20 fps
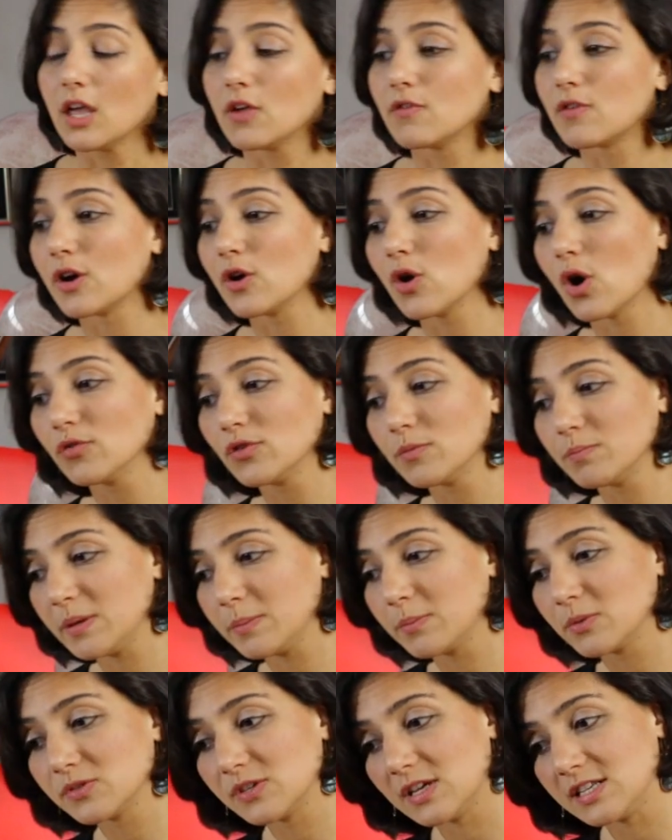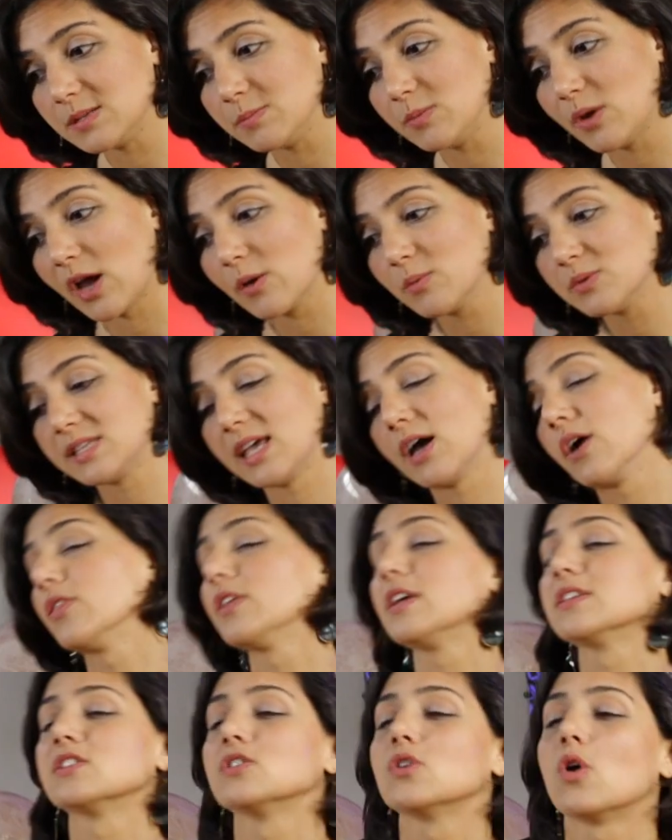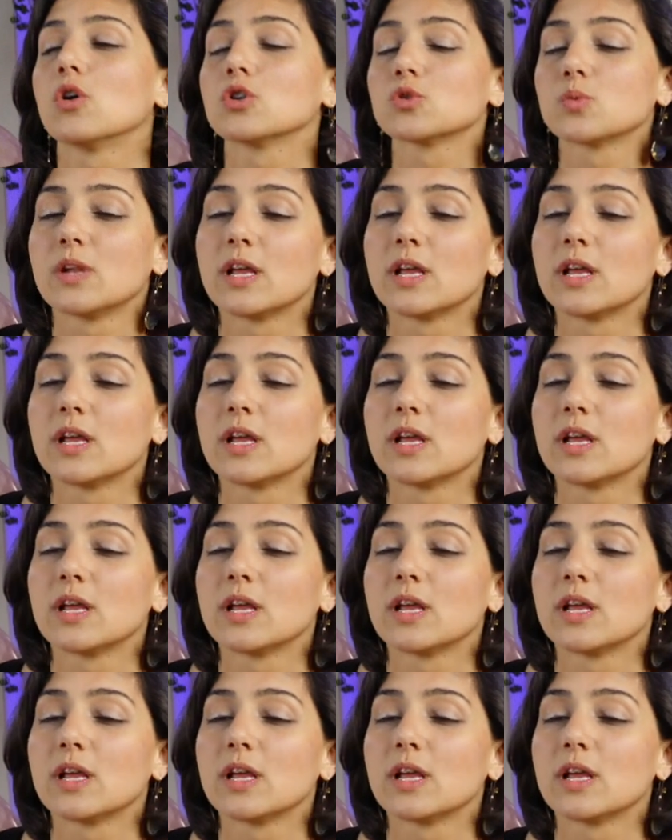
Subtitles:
Very often people say to me, I was healthy as an ox